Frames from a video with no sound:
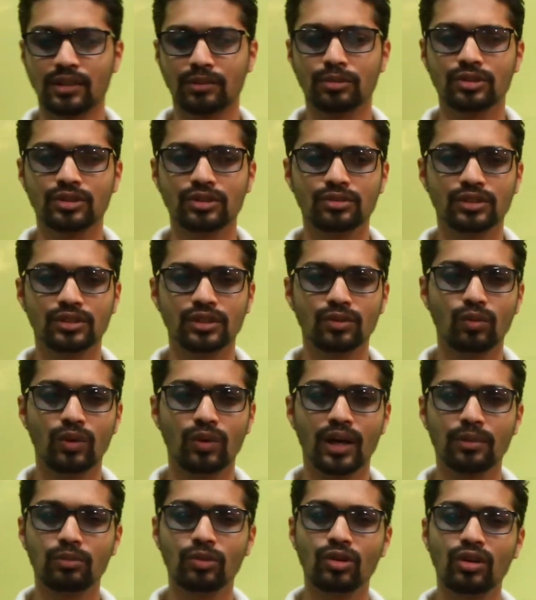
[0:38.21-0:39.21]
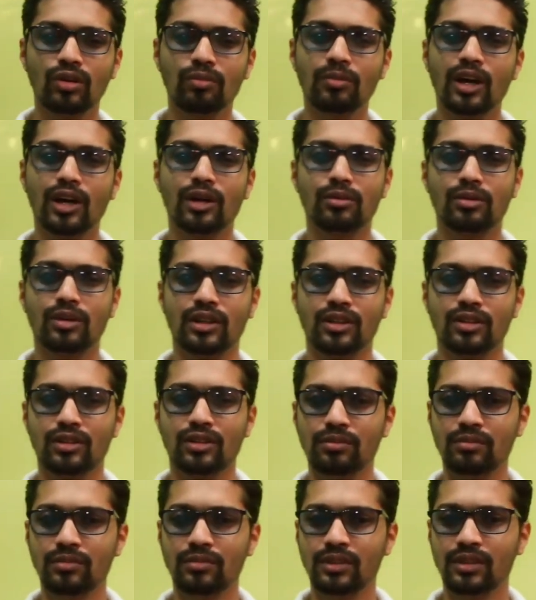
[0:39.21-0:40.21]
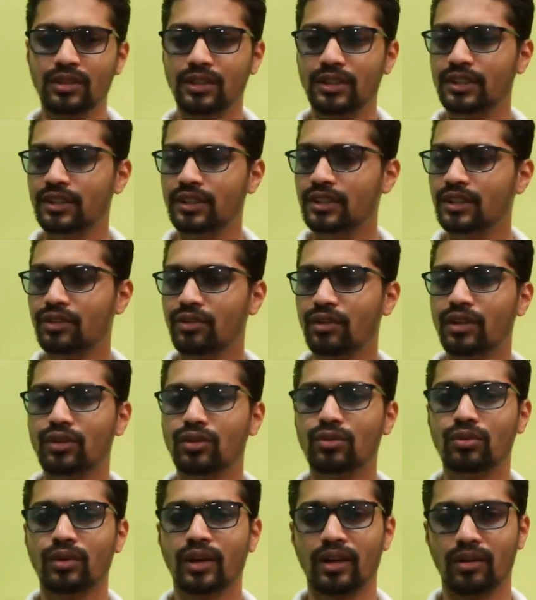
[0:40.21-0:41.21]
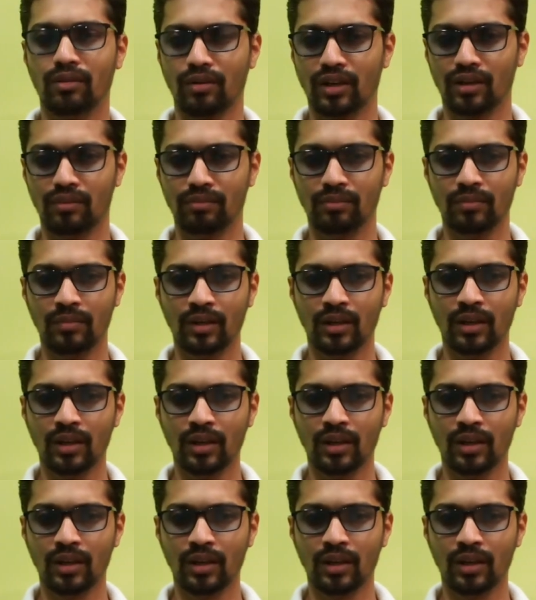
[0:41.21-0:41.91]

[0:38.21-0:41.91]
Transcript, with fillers: Suppose you say 1 mole of carbon atom, this is equal to 12 gram.